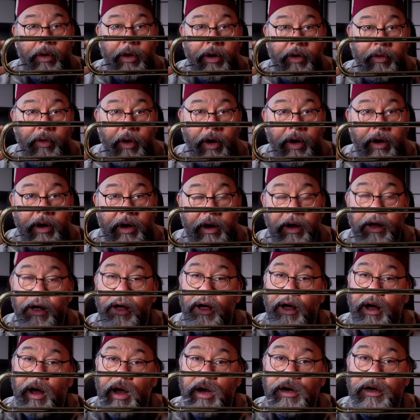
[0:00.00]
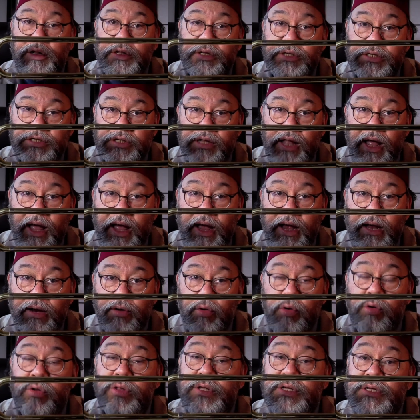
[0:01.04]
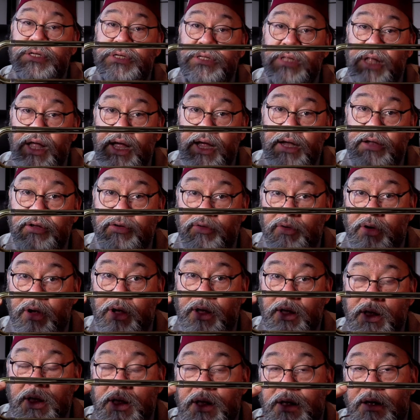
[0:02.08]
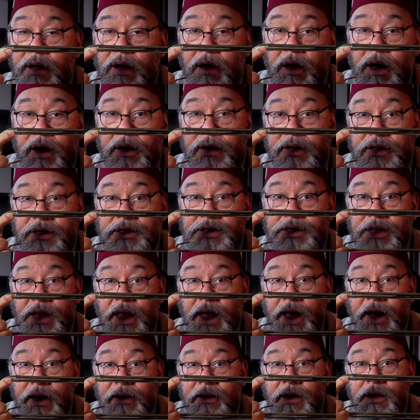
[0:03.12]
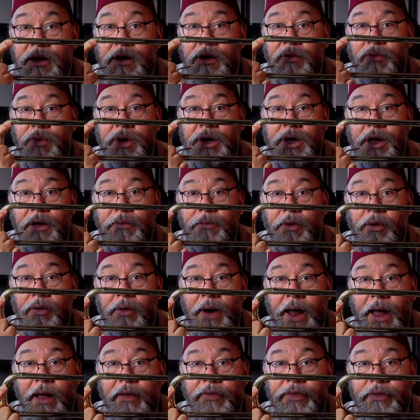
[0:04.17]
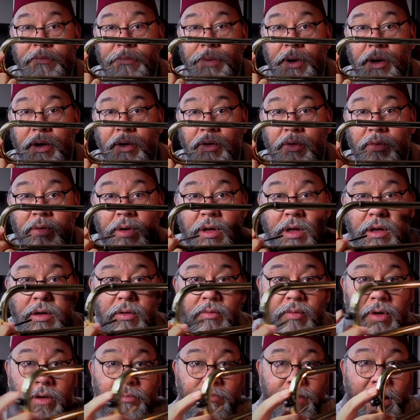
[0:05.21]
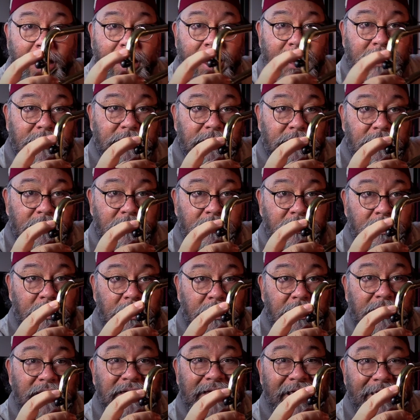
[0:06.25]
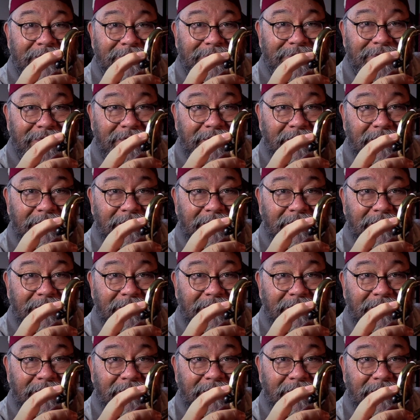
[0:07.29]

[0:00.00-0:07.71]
crook onto the slide, or the slide crook onto the slide. We come around the bow, we pass the dent